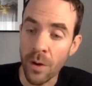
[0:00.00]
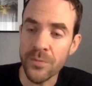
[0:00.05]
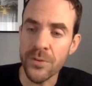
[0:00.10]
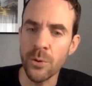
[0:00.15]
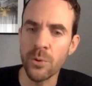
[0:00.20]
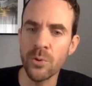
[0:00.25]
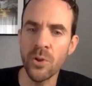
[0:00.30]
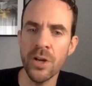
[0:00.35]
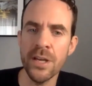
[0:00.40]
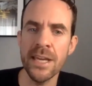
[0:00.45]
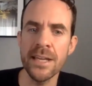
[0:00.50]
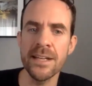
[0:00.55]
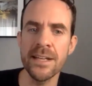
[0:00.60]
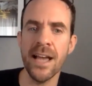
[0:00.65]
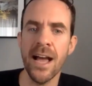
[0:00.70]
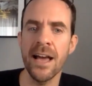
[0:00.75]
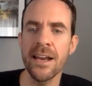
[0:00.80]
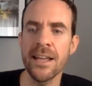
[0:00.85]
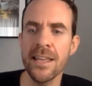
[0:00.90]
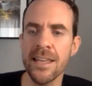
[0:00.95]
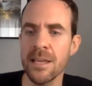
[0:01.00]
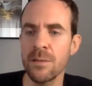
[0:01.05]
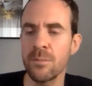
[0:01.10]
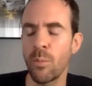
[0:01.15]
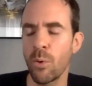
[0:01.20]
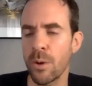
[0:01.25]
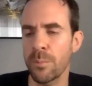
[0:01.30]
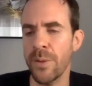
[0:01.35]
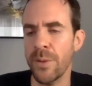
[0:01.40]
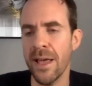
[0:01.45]
if you were looking to kind of eat
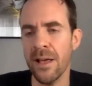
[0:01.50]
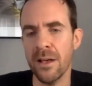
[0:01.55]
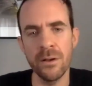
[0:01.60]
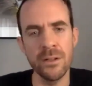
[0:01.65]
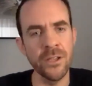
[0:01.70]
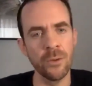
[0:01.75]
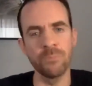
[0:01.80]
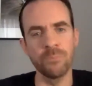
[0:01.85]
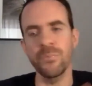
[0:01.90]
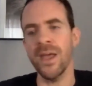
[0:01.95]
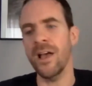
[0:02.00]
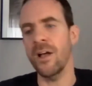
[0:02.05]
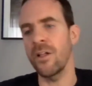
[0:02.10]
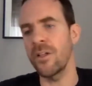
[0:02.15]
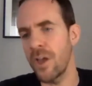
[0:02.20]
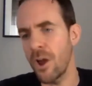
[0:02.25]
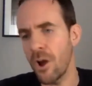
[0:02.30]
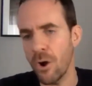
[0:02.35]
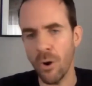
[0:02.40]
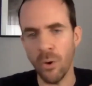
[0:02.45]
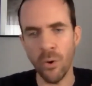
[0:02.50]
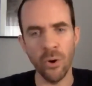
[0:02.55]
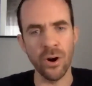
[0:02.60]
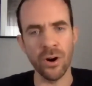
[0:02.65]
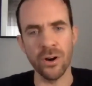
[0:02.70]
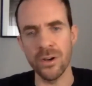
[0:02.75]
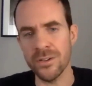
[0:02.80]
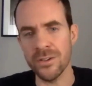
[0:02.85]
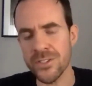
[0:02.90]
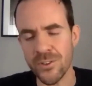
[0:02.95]
more paleo
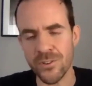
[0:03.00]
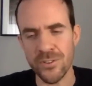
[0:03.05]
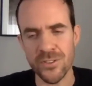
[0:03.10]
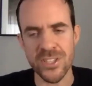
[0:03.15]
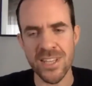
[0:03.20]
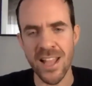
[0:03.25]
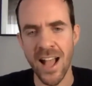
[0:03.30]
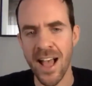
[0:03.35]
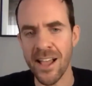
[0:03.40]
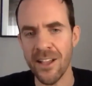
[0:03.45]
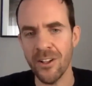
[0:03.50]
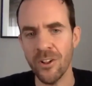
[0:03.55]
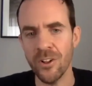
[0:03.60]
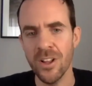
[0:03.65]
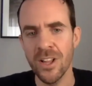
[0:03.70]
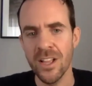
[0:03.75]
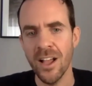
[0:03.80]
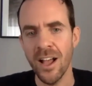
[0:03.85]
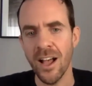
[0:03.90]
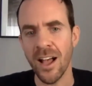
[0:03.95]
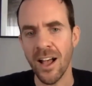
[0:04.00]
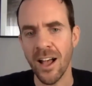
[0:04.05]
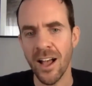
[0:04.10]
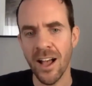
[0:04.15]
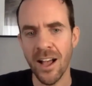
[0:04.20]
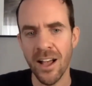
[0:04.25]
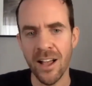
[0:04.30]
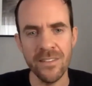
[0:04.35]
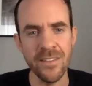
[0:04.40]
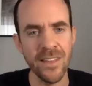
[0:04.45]
or a certain style,
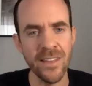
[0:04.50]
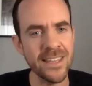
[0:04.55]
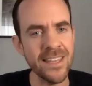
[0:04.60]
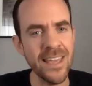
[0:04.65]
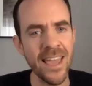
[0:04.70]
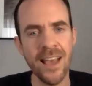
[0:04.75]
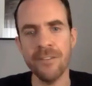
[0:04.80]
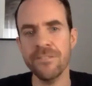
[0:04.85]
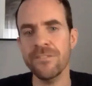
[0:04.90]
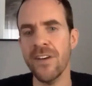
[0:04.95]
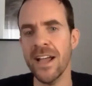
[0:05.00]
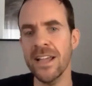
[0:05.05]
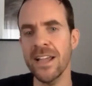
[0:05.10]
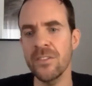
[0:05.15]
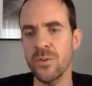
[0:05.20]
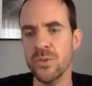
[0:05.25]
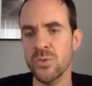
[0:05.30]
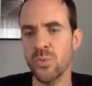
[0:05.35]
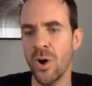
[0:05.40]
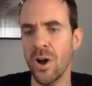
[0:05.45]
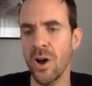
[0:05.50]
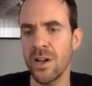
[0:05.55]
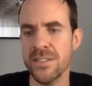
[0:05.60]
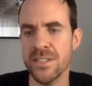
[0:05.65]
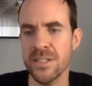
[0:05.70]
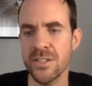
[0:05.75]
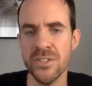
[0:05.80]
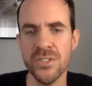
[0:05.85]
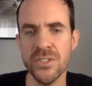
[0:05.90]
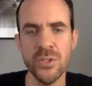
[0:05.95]
find those
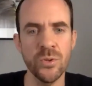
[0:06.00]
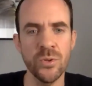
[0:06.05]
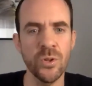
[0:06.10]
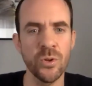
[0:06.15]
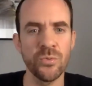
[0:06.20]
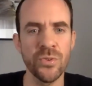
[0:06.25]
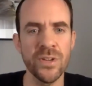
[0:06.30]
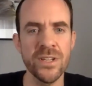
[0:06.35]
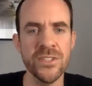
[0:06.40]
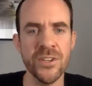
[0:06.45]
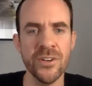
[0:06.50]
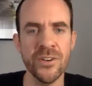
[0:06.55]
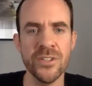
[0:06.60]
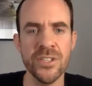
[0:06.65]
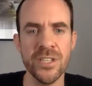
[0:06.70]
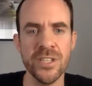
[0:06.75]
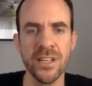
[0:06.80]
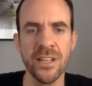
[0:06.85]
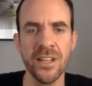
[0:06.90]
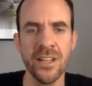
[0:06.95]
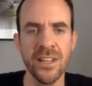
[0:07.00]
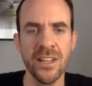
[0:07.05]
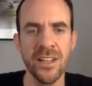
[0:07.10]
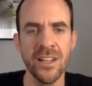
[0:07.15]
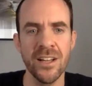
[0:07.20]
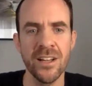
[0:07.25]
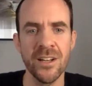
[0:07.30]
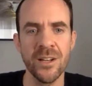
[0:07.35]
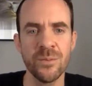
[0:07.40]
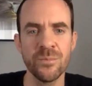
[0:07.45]
ones and just do a little research, and
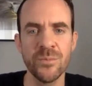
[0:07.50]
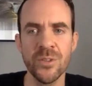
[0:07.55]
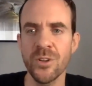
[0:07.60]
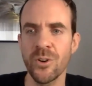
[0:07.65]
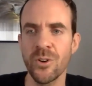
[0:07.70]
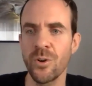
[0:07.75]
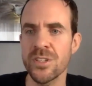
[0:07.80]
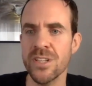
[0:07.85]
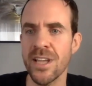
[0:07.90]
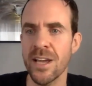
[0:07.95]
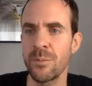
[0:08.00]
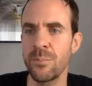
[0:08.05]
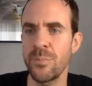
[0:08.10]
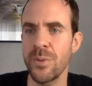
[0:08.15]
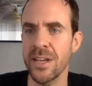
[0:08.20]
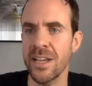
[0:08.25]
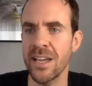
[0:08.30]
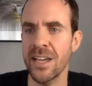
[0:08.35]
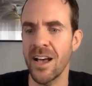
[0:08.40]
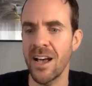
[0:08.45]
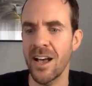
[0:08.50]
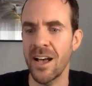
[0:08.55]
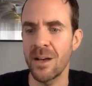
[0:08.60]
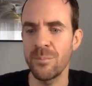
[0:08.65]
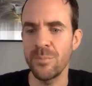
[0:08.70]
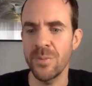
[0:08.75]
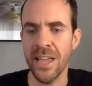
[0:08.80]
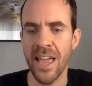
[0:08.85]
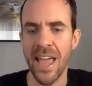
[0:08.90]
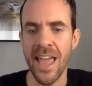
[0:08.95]
you can always kind of pick a
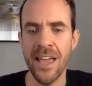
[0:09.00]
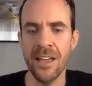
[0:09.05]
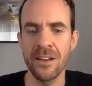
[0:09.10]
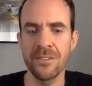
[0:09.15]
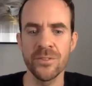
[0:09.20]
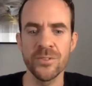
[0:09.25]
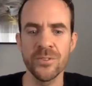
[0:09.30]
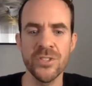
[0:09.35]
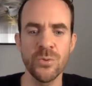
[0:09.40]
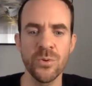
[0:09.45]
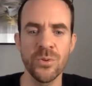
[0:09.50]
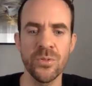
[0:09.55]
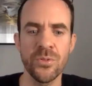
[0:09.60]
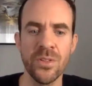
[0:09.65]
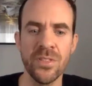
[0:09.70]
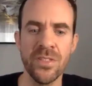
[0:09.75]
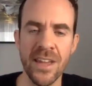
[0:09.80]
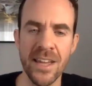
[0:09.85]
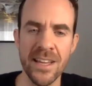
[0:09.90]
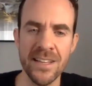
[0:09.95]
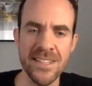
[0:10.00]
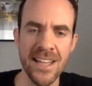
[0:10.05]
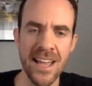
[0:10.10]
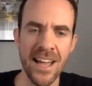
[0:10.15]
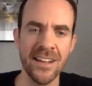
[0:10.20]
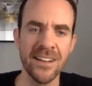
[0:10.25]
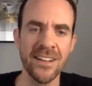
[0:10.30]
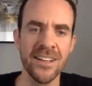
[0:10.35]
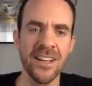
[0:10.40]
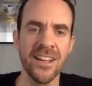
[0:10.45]
handful, 2 or 3 things
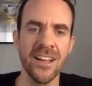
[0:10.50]
that